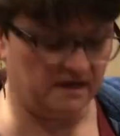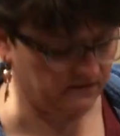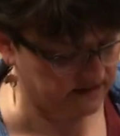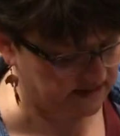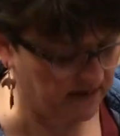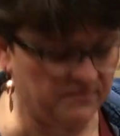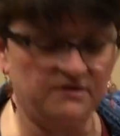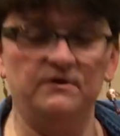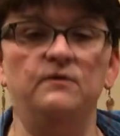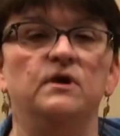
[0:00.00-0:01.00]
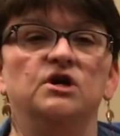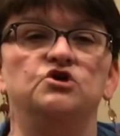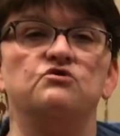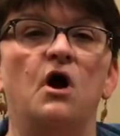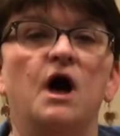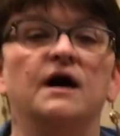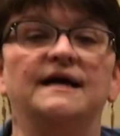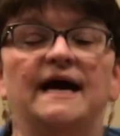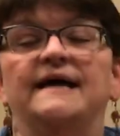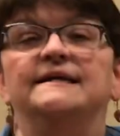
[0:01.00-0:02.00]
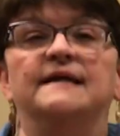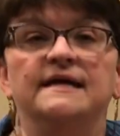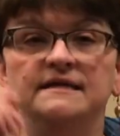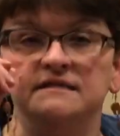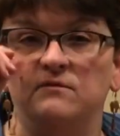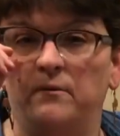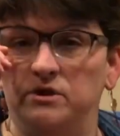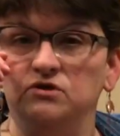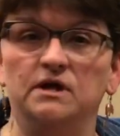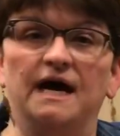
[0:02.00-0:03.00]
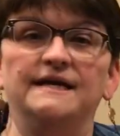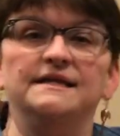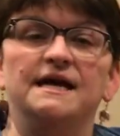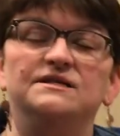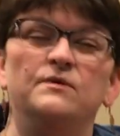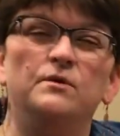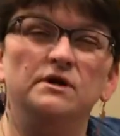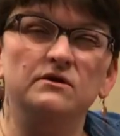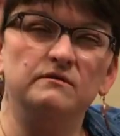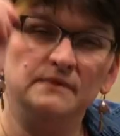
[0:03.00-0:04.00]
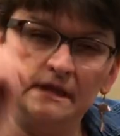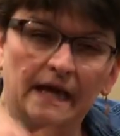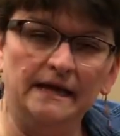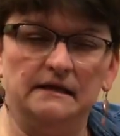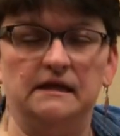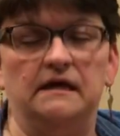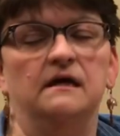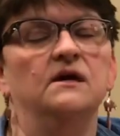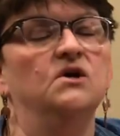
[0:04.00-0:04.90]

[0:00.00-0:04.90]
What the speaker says: Now in step 3, we're going to draw our guidelines, and when we do guidelines, we want to do them lightly.